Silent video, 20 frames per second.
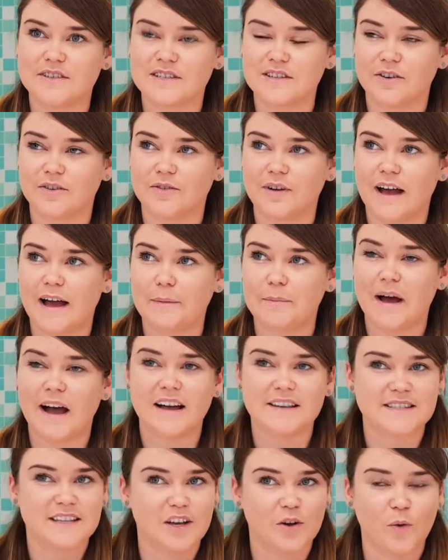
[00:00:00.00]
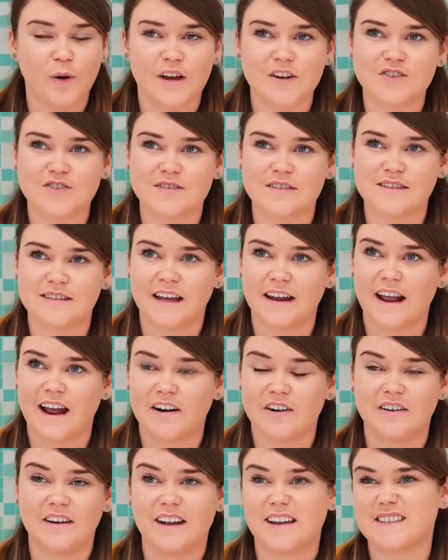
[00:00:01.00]
So um, asking questions that
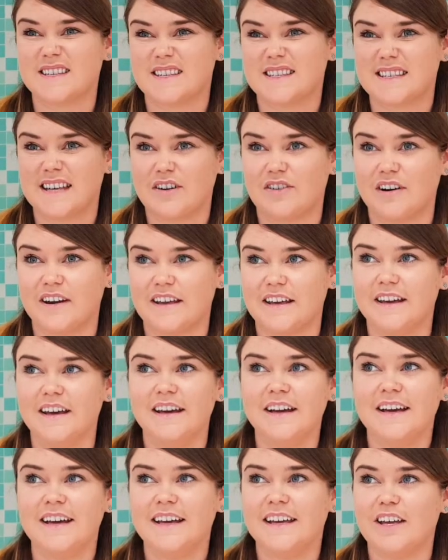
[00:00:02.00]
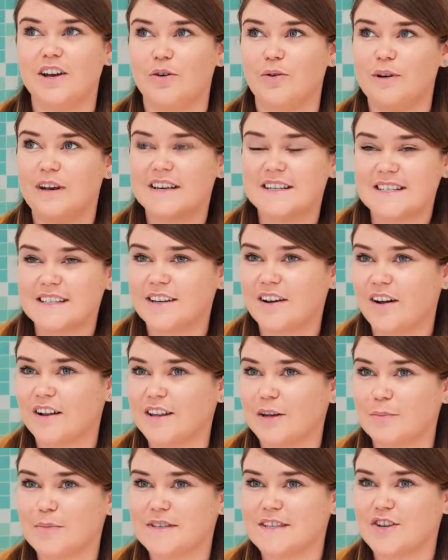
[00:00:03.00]
aren't necessarily, you know, listed
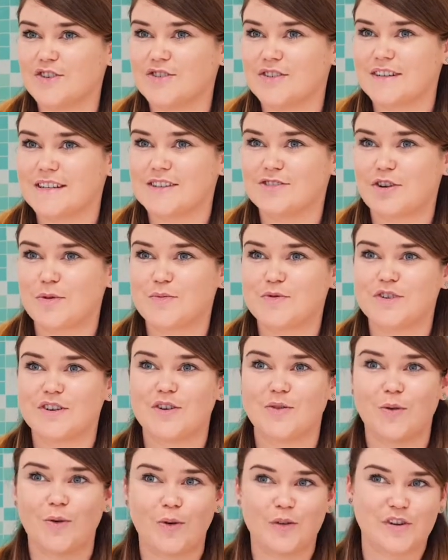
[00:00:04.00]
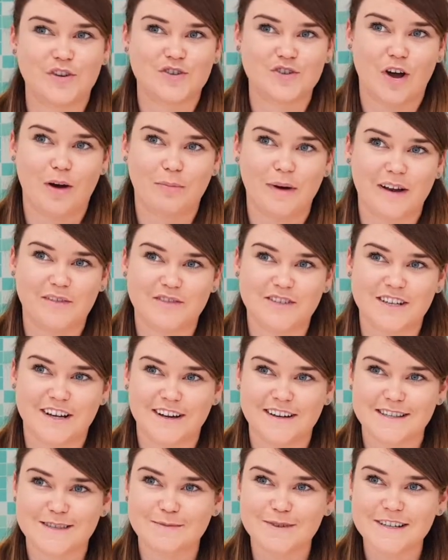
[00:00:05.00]
on the position description or the job
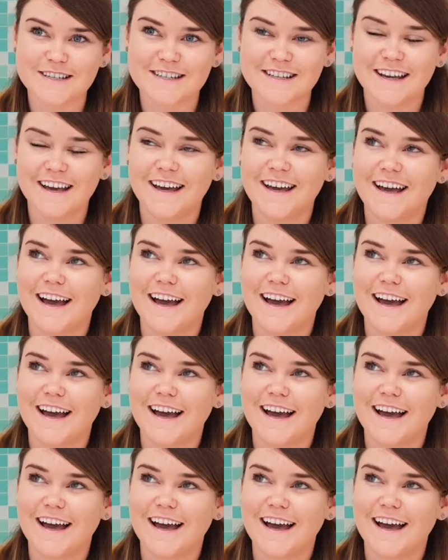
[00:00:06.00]
advertisement.